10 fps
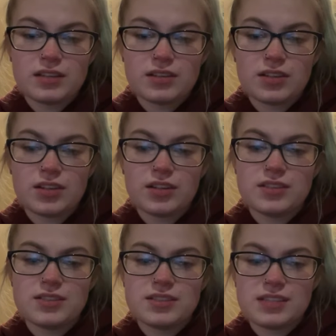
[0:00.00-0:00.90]

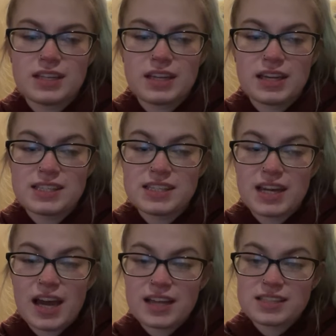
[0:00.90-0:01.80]
There's
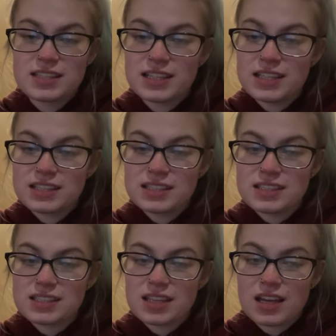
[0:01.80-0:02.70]

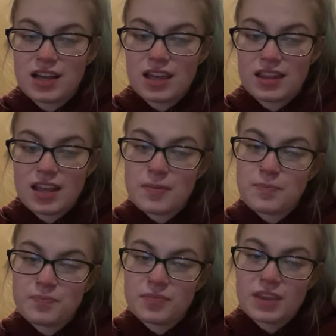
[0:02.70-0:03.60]
antioxidants in them,
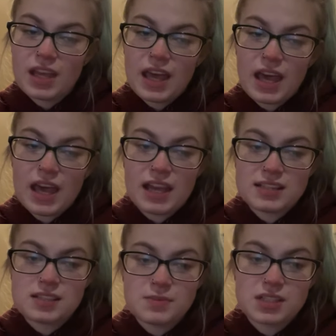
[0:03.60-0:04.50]
and
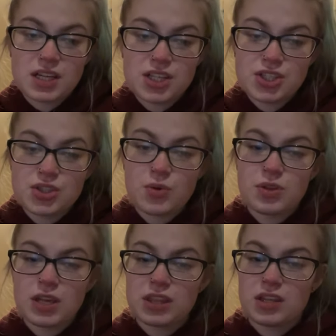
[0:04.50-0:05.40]
some studies show
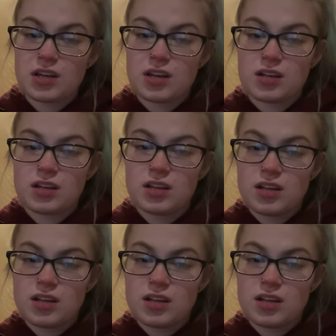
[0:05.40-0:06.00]
that the